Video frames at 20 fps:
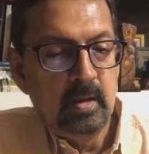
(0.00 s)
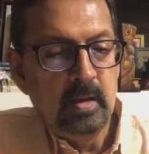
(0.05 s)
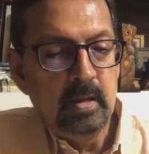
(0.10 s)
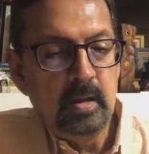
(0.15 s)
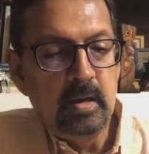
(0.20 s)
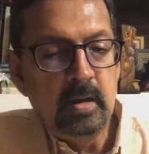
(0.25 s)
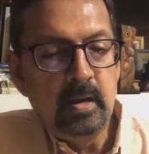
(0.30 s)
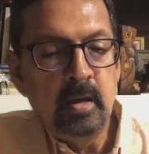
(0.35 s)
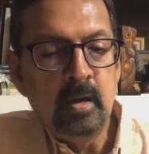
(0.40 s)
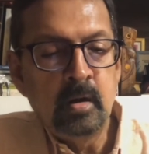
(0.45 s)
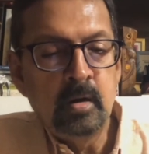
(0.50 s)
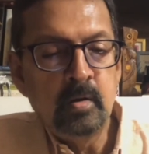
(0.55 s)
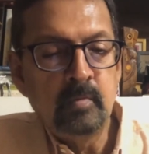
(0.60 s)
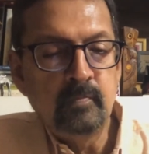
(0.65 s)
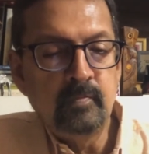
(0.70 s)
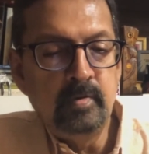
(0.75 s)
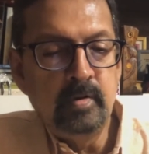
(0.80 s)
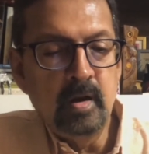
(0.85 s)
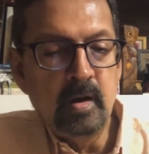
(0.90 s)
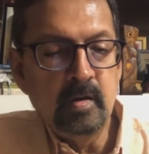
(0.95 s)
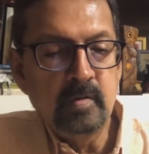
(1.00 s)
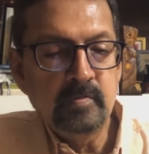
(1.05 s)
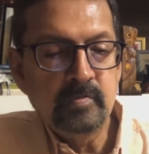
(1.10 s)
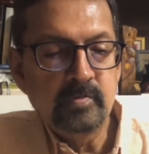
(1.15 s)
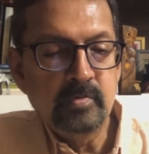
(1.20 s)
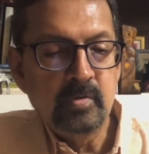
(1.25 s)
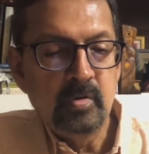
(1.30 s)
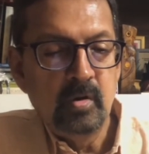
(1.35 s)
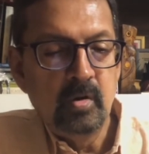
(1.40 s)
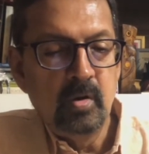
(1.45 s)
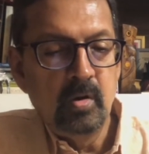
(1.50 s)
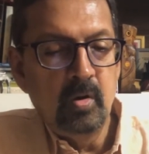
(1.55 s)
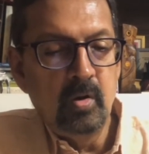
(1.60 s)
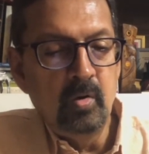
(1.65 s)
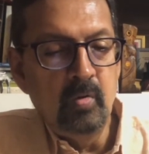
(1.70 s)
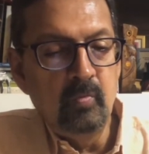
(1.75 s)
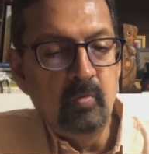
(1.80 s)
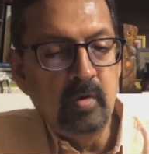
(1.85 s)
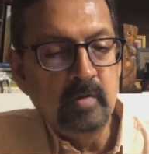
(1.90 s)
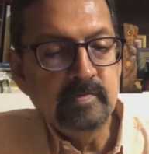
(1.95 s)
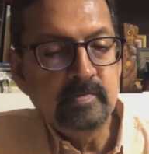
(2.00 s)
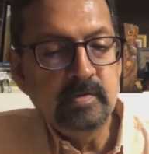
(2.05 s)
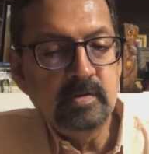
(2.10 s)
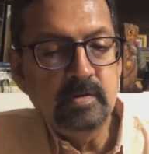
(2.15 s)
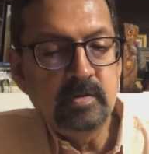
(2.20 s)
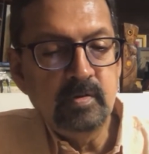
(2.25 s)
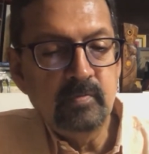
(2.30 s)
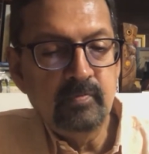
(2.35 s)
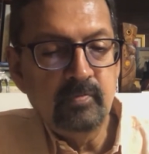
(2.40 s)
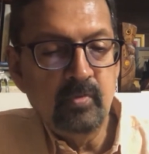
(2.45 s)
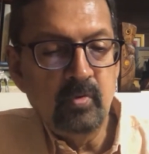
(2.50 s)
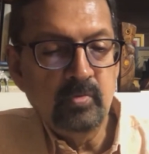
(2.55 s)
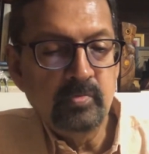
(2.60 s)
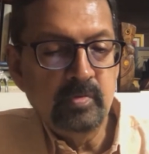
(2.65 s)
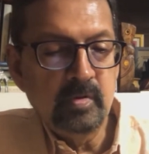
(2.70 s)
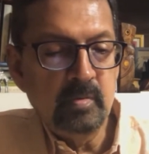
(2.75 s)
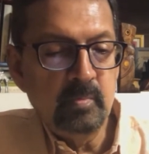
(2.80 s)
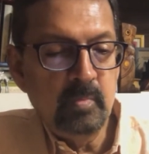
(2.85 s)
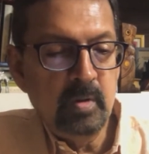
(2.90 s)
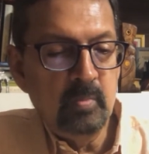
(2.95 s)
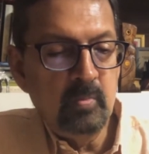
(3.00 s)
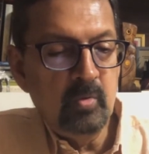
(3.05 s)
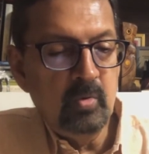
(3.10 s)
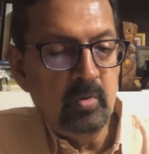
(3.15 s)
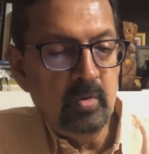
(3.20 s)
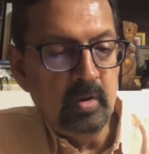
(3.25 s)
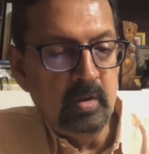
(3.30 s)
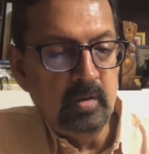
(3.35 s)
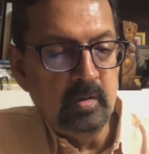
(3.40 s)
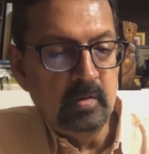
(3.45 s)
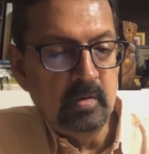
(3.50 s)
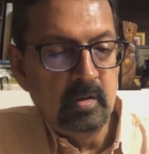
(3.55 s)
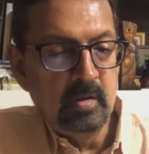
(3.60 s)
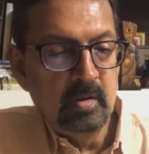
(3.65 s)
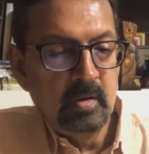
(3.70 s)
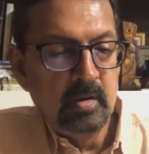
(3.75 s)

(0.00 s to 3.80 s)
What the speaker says: A layer of dust, or was it a frozen memory?